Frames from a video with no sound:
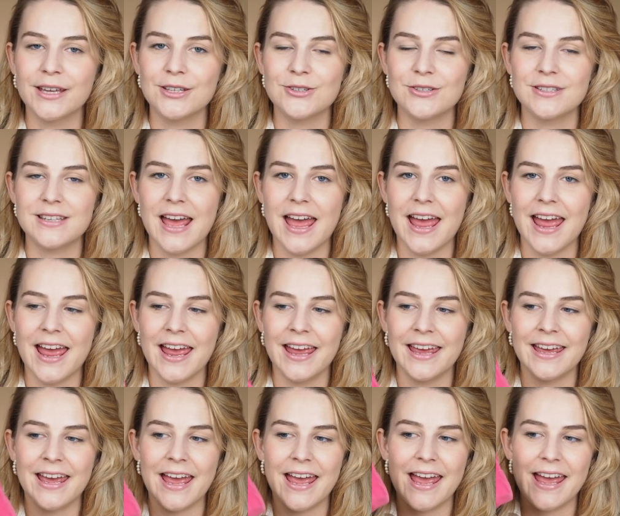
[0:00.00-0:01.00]

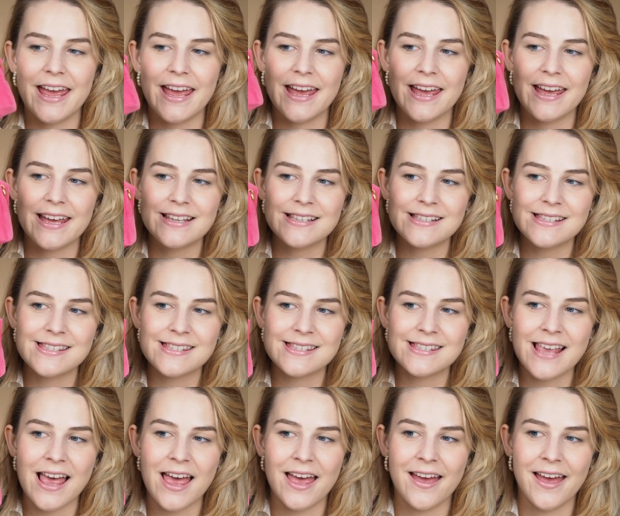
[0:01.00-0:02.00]
today
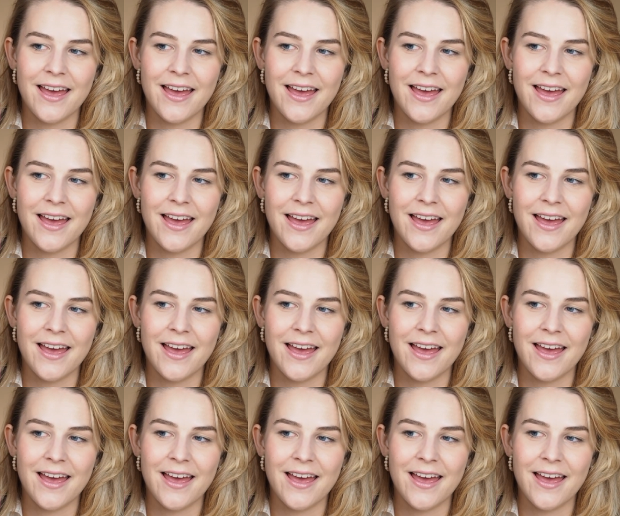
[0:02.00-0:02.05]
is